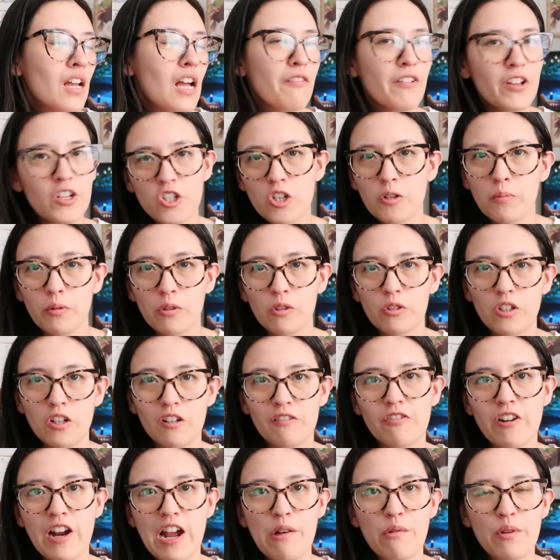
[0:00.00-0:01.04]
a vegetable
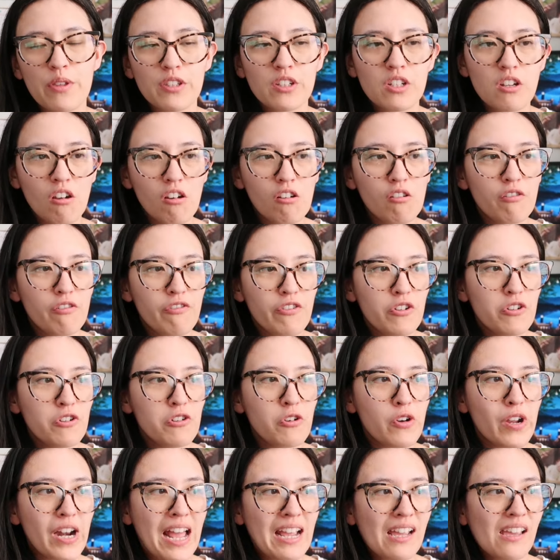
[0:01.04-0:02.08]
stir fry with
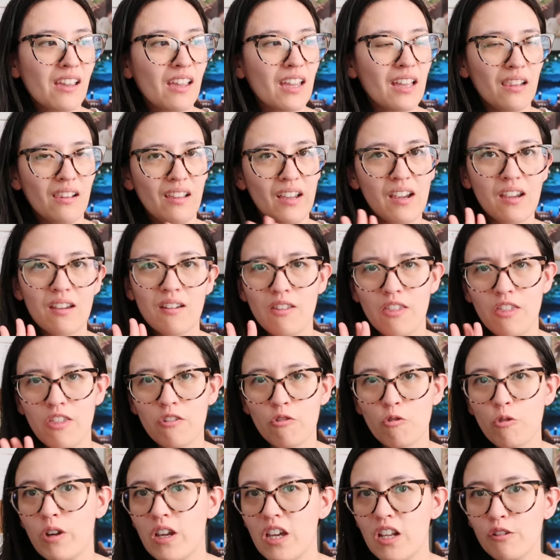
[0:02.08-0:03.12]
tofu, and I can get like
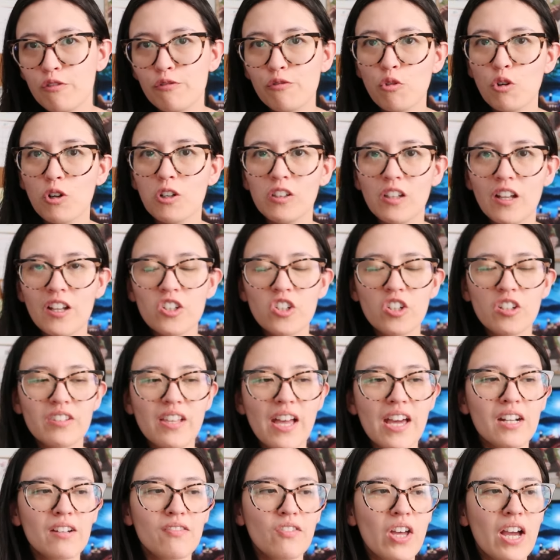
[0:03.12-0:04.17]
3 to 4 lunches
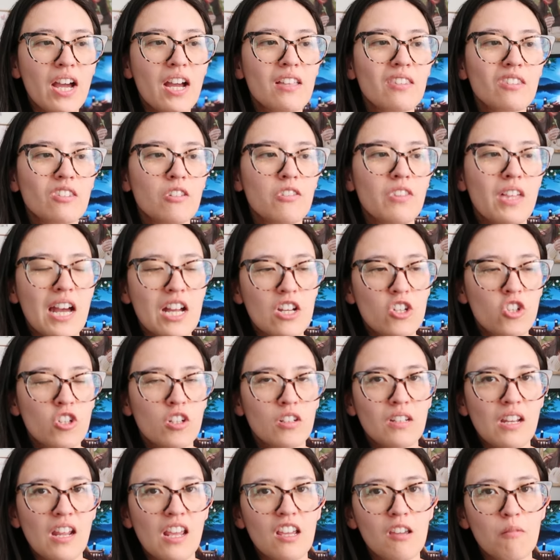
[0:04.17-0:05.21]
out of that. So that
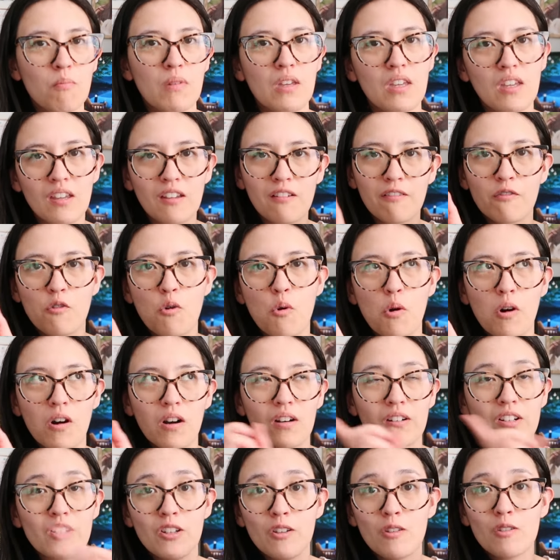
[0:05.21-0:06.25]
should take me
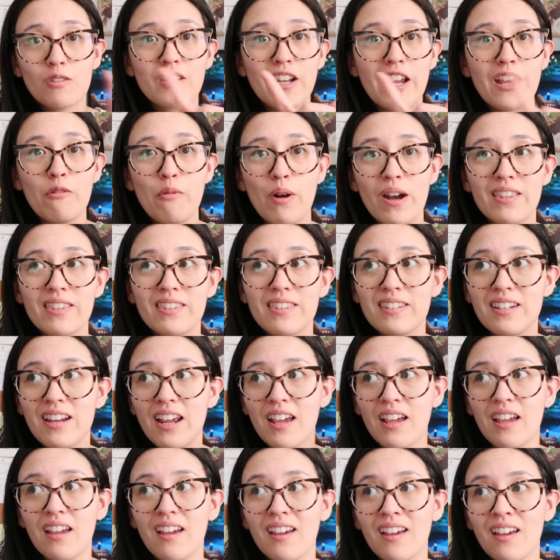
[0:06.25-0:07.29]
for Tuesday,
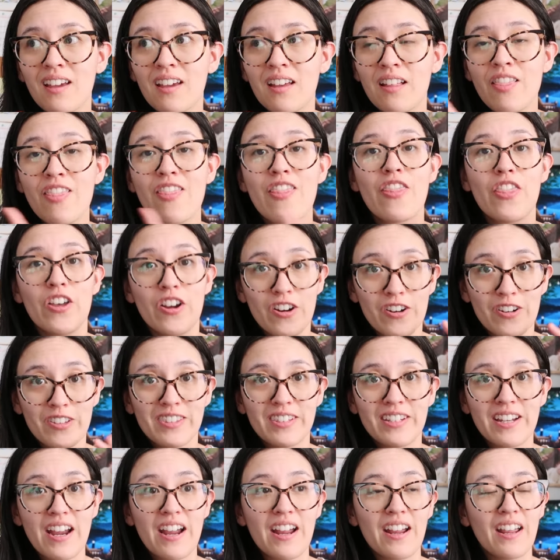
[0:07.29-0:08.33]
Wednesday,
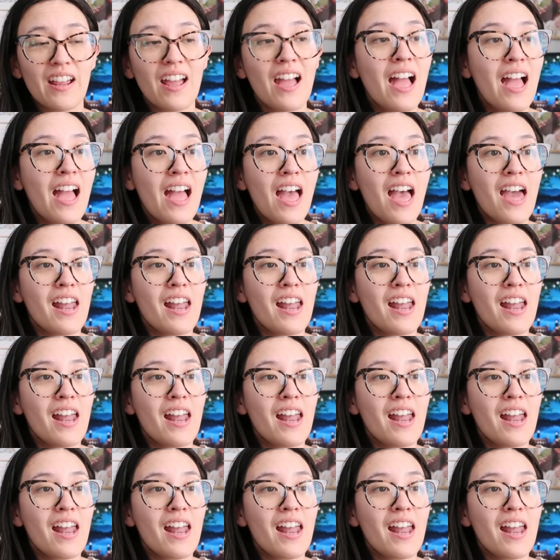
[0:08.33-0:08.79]
Thursday.